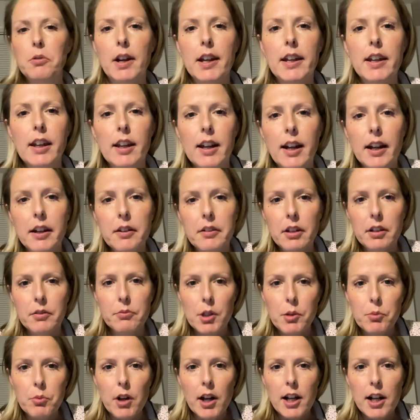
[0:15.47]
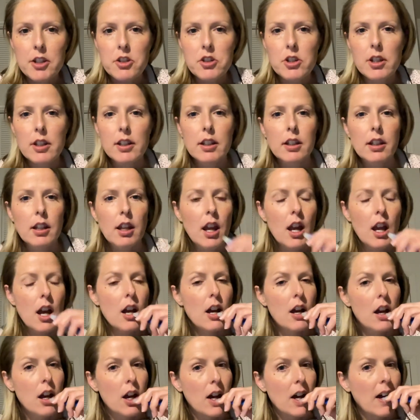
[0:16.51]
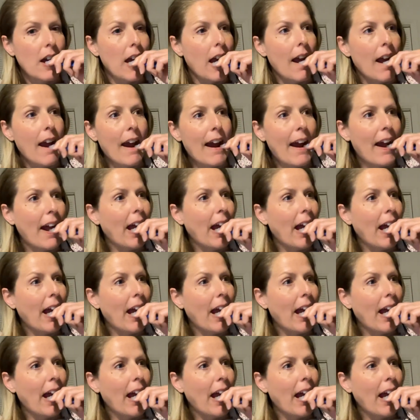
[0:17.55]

I, I rewatch it um,